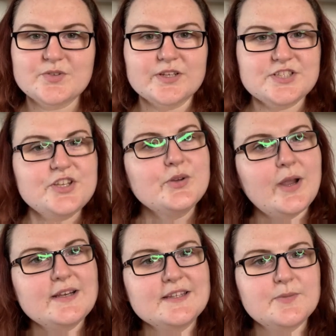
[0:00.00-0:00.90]
I do
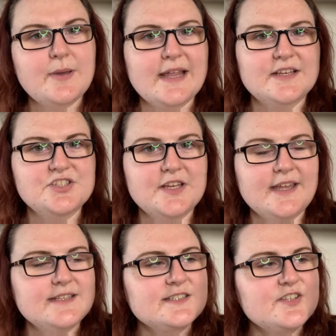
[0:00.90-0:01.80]
quite like the
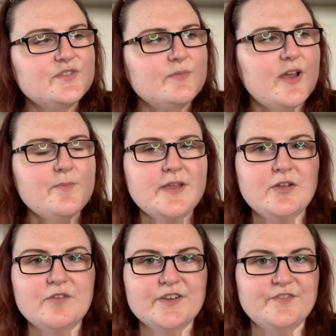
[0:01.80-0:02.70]
packaging. It does remind
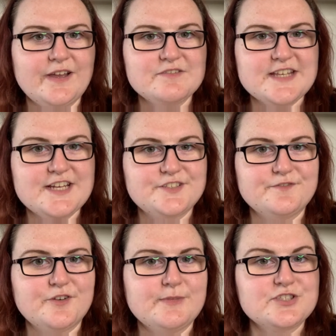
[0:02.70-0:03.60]
me of a
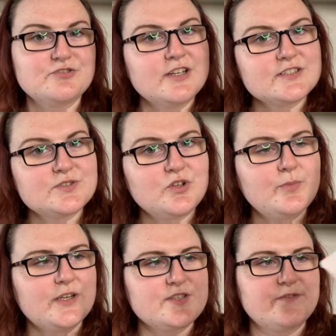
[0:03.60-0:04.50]
foundation from a
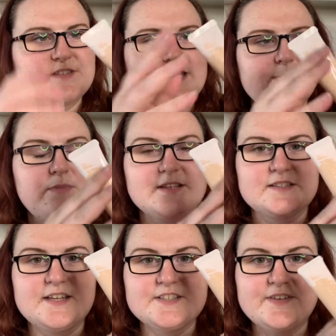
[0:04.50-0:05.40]
drugstore because obviously
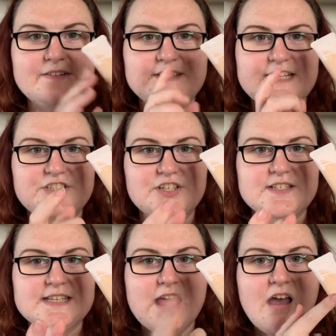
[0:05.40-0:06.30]
most of those
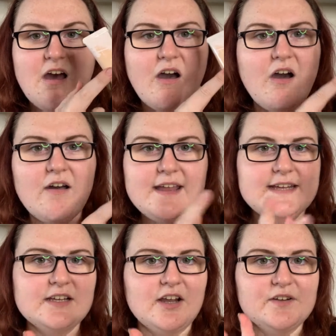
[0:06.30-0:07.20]
foundations are
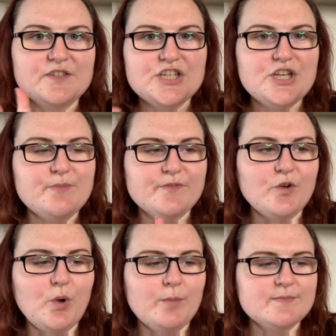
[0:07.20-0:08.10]
in kind of tube
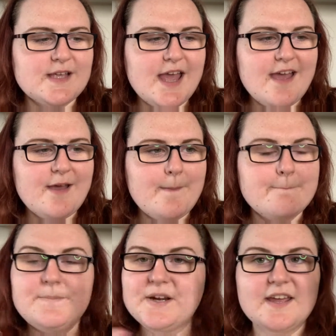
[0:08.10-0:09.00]
form,
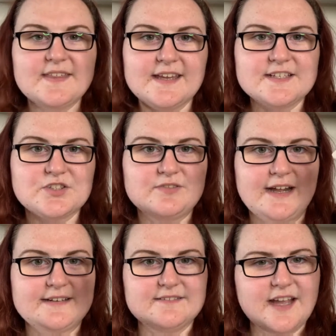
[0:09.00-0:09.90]
but I think it's
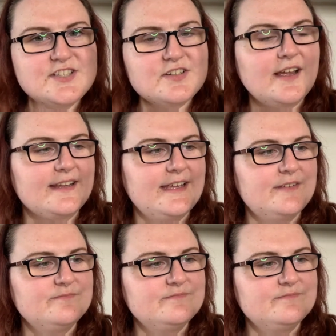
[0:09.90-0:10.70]
alright. I do like it.